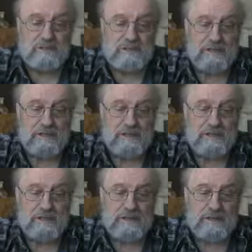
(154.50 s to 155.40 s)

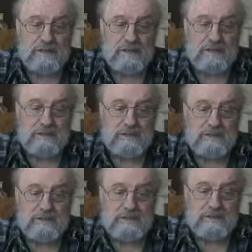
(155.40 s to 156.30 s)
And
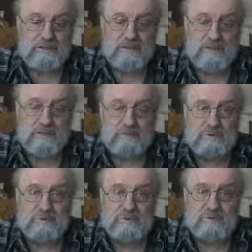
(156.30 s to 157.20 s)
so this is another
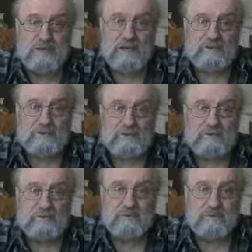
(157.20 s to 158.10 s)
reasons we have
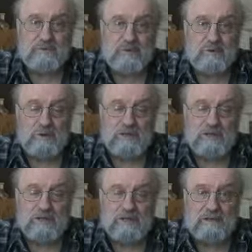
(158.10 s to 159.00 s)
for not quite
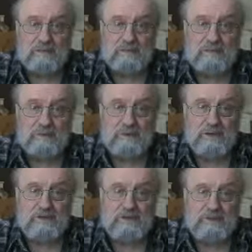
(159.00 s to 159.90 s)
liking
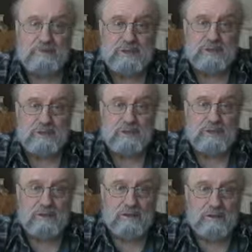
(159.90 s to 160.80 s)
corporations. But
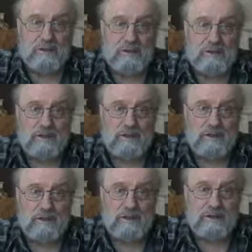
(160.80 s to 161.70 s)

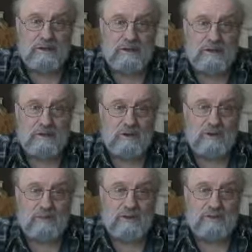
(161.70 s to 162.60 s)
there are a lot of
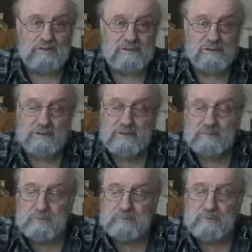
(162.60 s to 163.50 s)
corporations where the
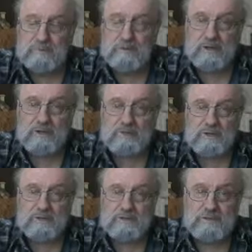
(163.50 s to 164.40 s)
people that run them,
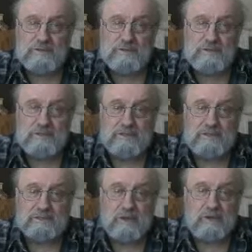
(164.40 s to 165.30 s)
and this is usually the
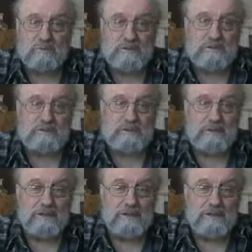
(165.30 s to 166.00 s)
smaller ones,